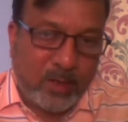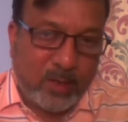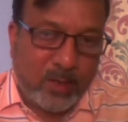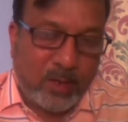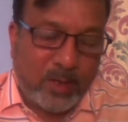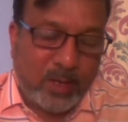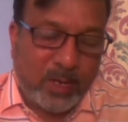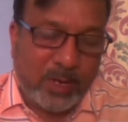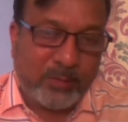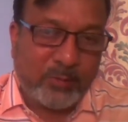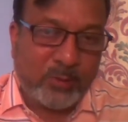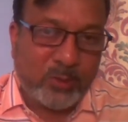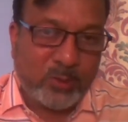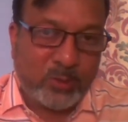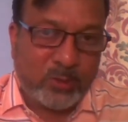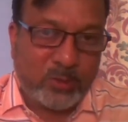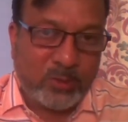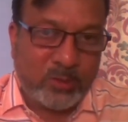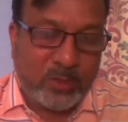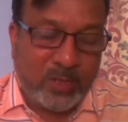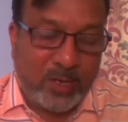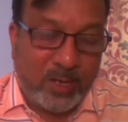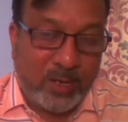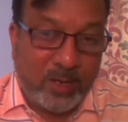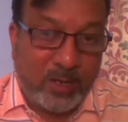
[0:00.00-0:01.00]
I
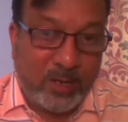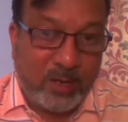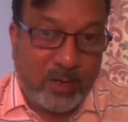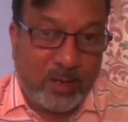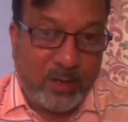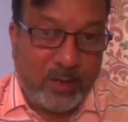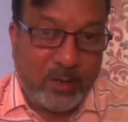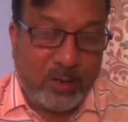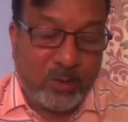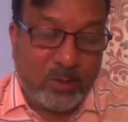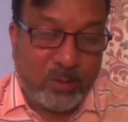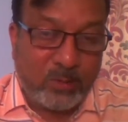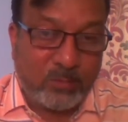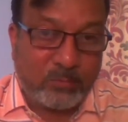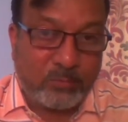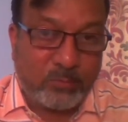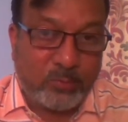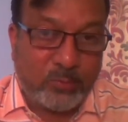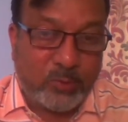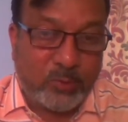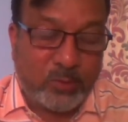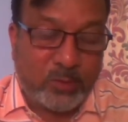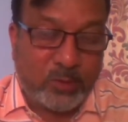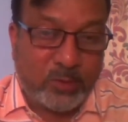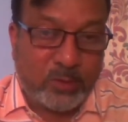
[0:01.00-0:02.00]
was really,
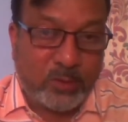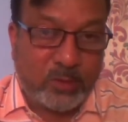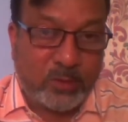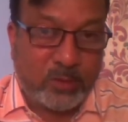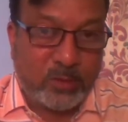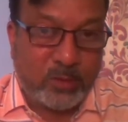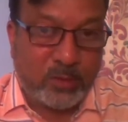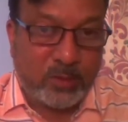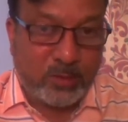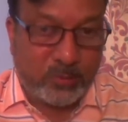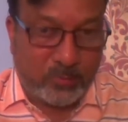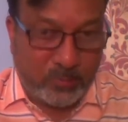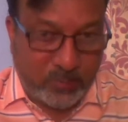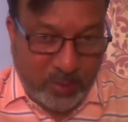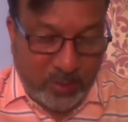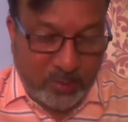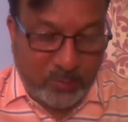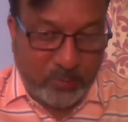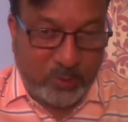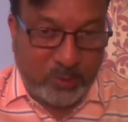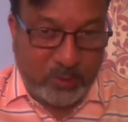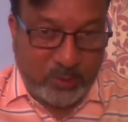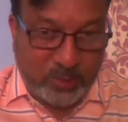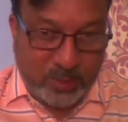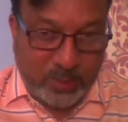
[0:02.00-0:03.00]

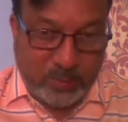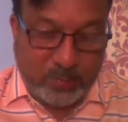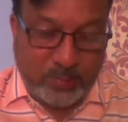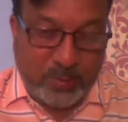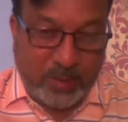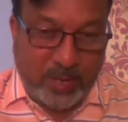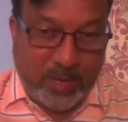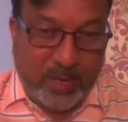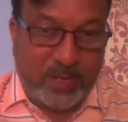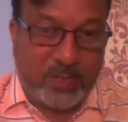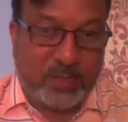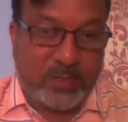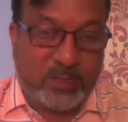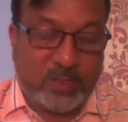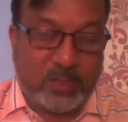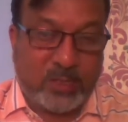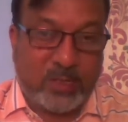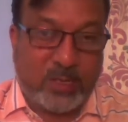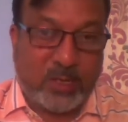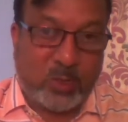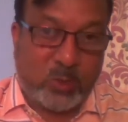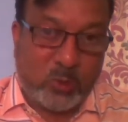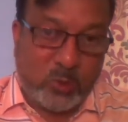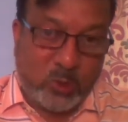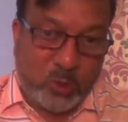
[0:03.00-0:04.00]
one was surprised
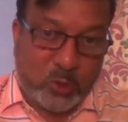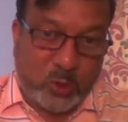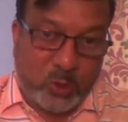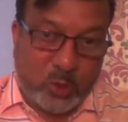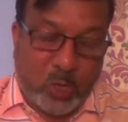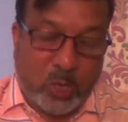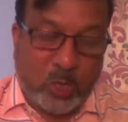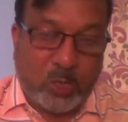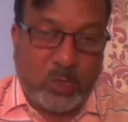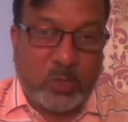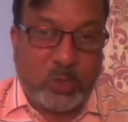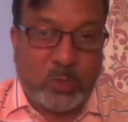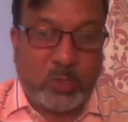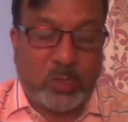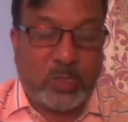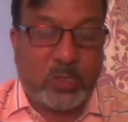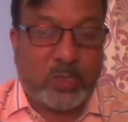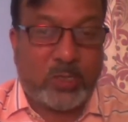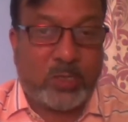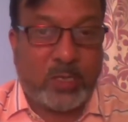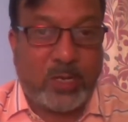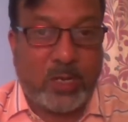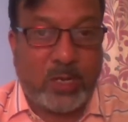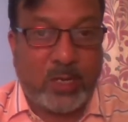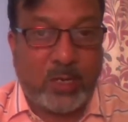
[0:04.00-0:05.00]
and I was also shocked to
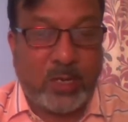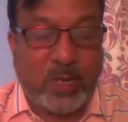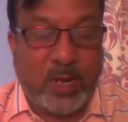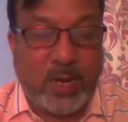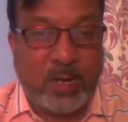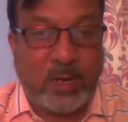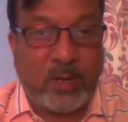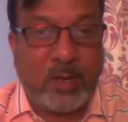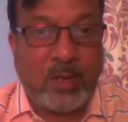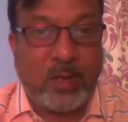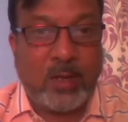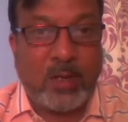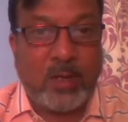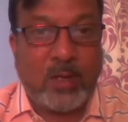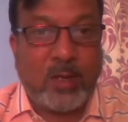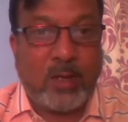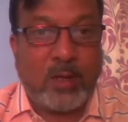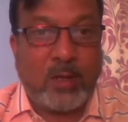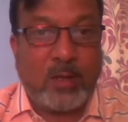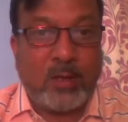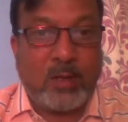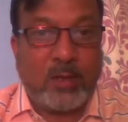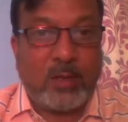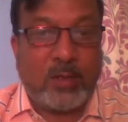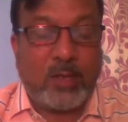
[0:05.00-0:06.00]
understand that
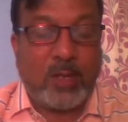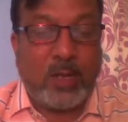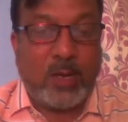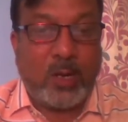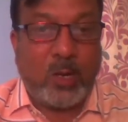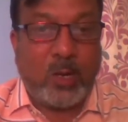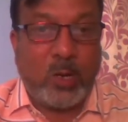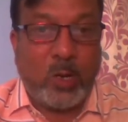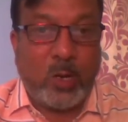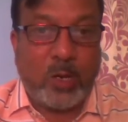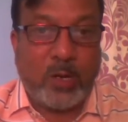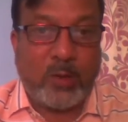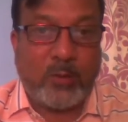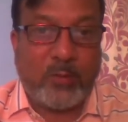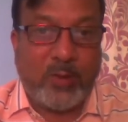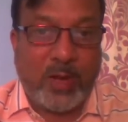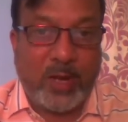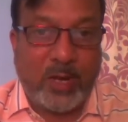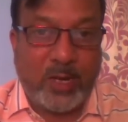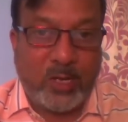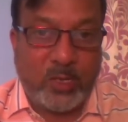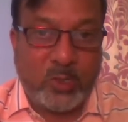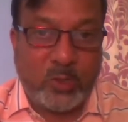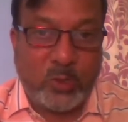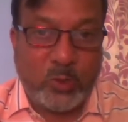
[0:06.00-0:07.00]
there are a lot of
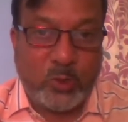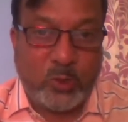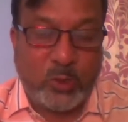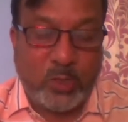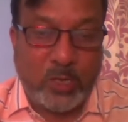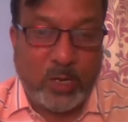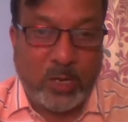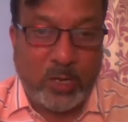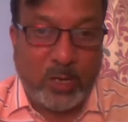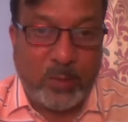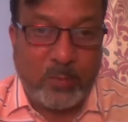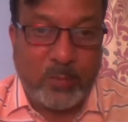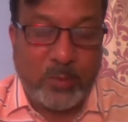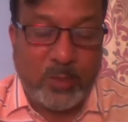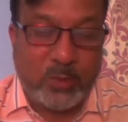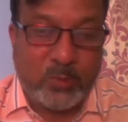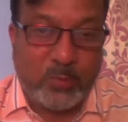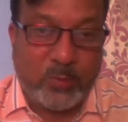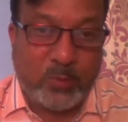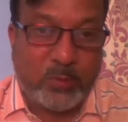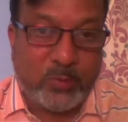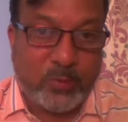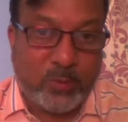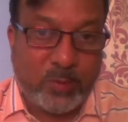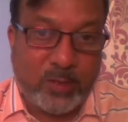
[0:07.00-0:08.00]
antisocial
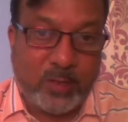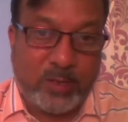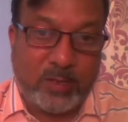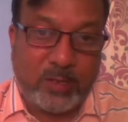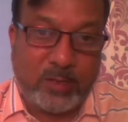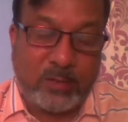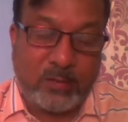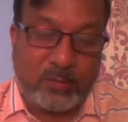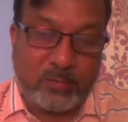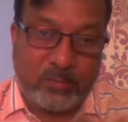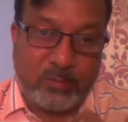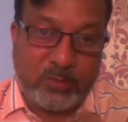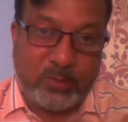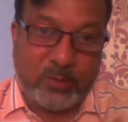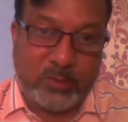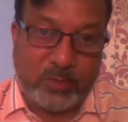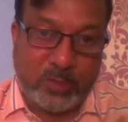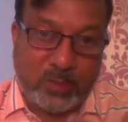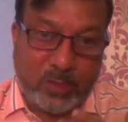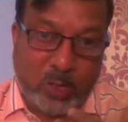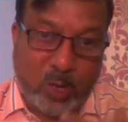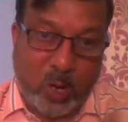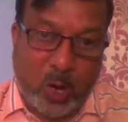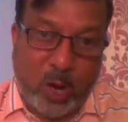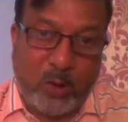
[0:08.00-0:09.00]
elements which
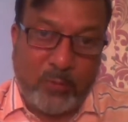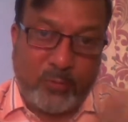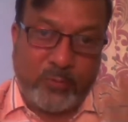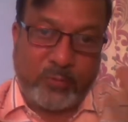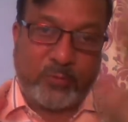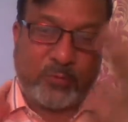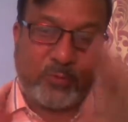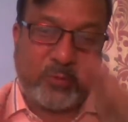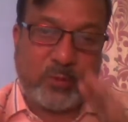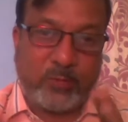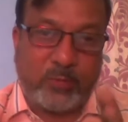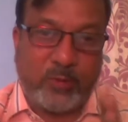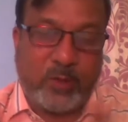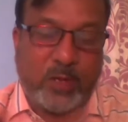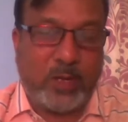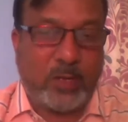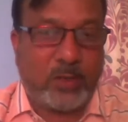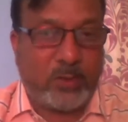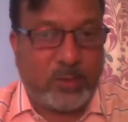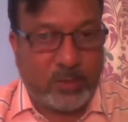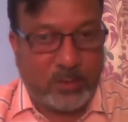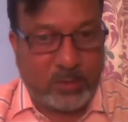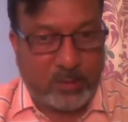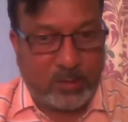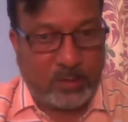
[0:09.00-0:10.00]
are off the
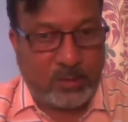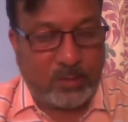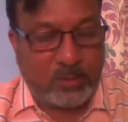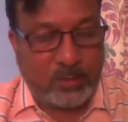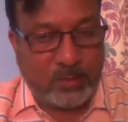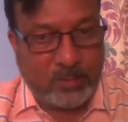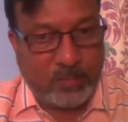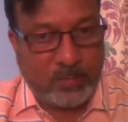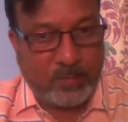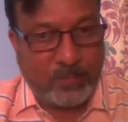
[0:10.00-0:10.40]
villages.